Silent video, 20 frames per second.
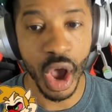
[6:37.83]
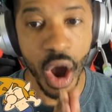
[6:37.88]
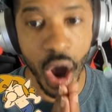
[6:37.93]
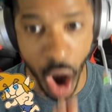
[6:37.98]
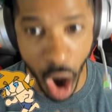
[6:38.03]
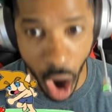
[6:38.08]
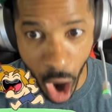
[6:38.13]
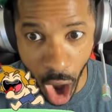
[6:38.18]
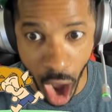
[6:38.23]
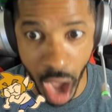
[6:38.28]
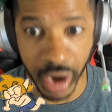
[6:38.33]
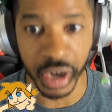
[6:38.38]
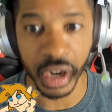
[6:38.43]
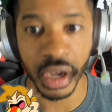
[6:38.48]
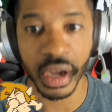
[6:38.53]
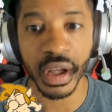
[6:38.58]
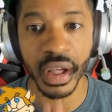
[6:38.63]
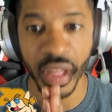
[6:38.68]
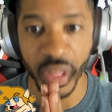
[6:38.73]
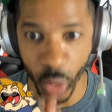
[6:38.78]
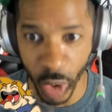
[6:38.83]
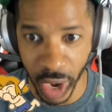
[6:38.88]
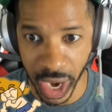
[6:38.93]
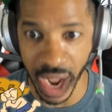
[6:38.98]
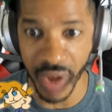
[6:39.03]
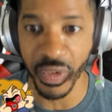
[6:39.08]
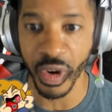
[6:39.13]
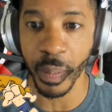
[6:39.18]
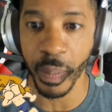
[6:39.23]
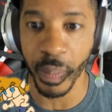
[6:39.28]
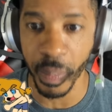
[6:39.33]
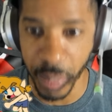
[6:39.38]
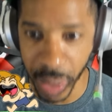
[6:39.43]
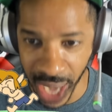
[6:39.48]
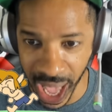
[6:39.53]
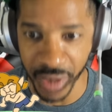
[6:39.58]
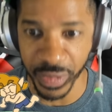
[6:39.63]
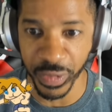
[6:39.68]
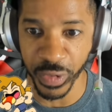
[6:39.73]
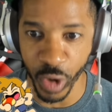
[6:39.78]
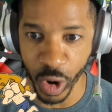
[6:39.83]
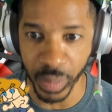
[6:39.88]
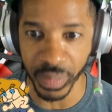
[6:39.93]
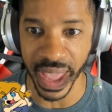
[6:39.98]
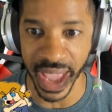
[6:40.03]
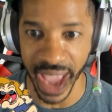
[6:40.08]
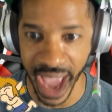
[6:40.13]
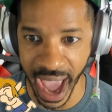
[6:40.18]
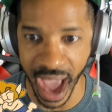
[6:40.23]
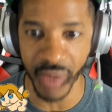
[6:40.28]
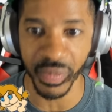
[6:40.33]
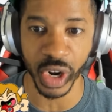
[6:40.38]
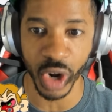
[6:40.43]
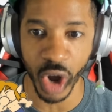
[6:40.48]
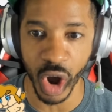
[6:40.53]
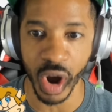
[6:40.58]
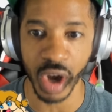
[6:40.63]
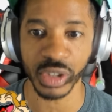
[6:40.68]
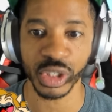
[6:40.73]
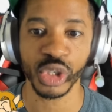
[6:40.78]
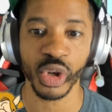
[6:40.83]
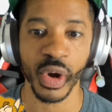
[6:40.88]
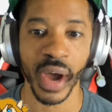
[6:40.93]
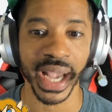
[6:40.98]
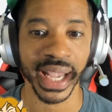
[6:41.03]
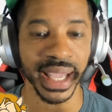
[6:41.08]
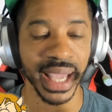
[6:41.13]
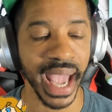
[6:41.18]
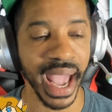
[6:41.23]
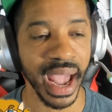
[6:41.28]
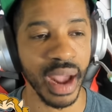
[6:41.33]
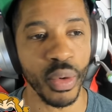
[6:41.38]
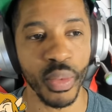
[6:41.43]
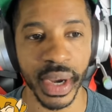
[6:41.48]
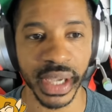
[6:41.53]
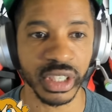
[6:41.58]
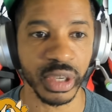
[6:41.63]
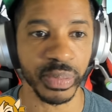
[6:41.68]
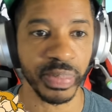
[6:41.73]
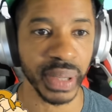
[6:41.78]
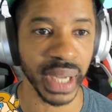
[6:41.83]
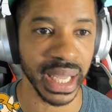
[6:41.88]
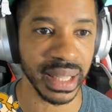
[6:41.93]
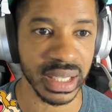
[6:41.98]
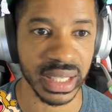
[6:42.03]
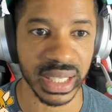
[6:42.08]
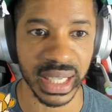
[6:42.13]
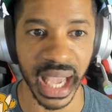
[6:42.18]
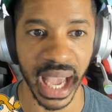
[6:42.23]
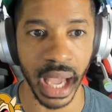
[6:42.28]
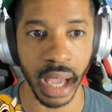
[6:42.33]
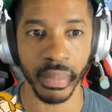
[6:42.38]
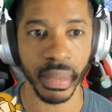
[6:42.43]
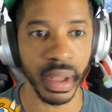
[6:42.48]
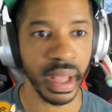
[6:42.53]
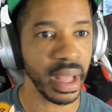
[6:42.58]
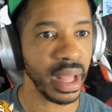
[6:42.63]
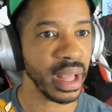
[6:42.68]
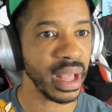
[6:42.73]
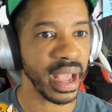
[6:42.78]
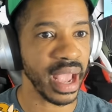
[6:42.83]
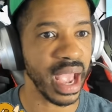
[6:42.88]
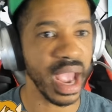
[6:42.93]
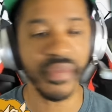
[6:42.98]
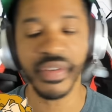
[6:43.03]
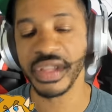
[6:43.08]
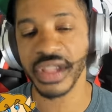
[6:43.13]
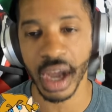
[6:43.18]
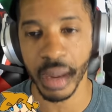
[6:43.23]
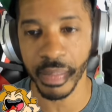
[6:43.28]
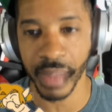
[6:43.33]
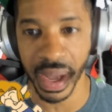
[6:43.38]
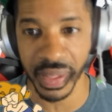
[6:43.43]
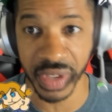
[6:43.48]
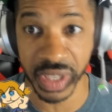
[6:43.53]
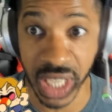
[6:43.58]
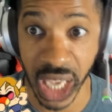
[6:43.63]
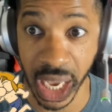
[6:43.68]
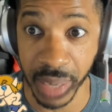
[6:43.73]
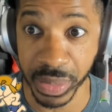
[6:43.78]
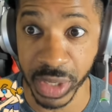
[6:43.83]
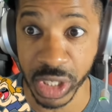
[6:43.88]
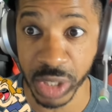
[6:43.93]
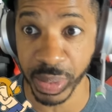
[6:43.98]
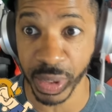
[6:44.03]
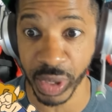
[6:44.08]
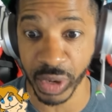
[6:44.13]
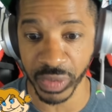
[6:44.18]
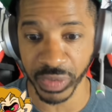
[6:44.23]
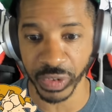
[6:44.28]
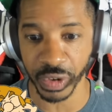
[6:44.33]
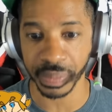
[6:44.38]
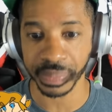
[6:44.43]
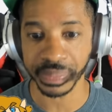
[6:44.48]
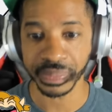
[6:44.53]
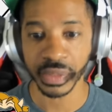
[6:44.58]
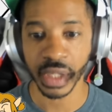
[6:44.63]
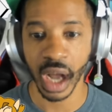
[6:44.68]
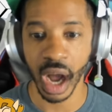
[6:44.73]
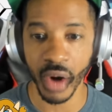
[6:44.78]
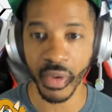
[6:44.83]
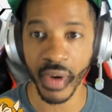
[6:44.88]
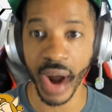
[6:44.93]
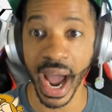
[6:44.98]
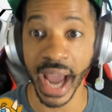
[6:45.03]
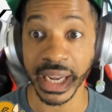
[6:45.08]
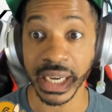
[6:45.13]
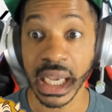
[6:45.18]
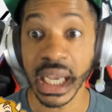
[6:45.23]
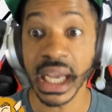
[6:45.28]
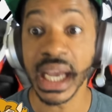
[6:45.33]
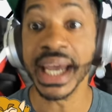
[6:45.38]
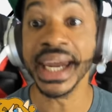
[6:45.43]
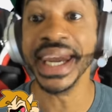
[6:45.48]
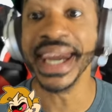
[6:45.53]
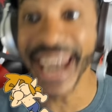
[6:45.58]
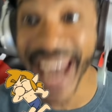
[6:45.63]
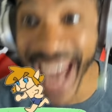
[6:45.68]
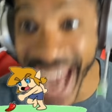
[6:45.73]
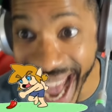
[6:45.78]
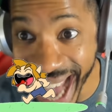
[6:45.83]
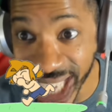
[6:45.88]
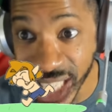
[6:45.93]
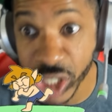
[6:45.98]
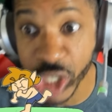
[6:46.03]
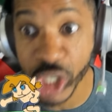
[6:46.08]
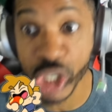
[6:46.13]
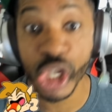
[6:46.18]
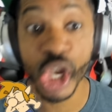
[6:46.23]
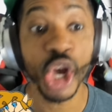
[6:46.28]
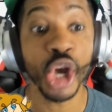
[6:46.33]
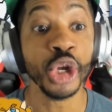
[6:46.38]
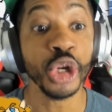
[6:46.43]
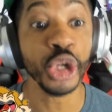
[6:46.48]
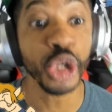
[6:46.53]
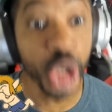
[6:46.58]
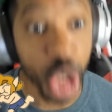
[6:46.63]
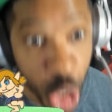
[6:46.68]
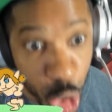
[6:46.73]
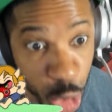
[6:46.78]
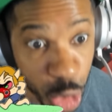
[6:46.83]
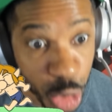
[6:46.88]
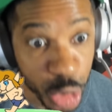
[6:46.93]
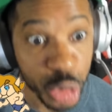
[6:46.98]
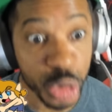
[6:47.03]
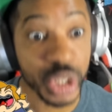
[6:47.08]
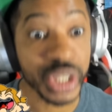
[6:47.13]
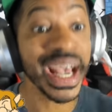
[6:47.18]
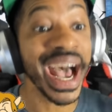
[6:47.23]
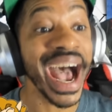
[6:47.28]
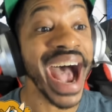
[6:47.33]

on whatever platform they have it on. So I can't wait to play this game. Everything about this game looks beautiful. All right, next news